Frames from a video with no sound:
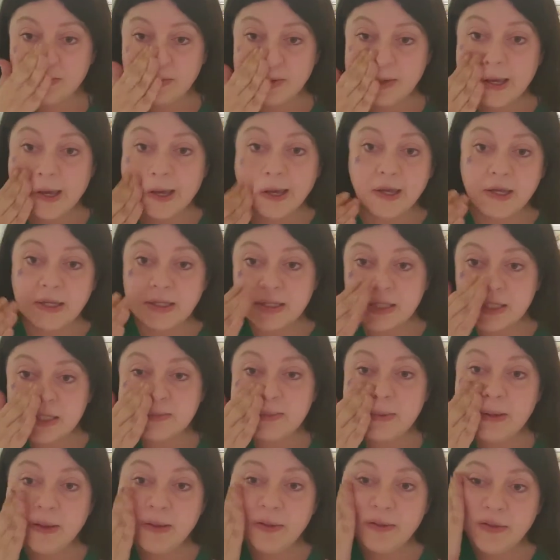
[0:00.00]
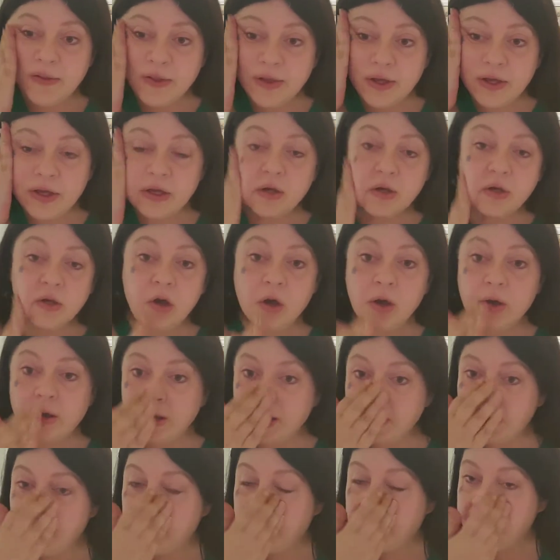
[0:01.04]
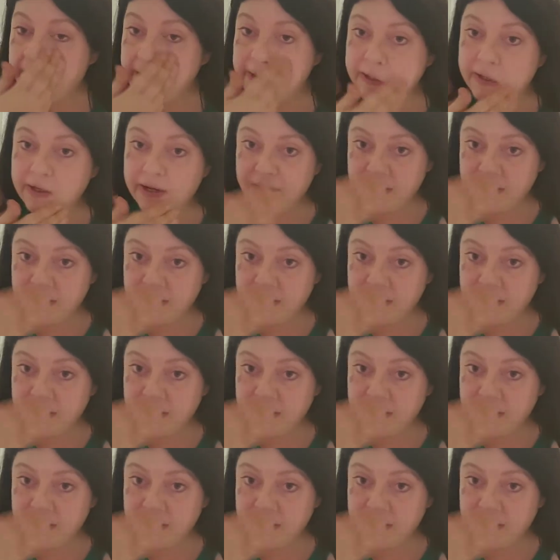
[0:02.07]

Yeah, I could smell the coconut and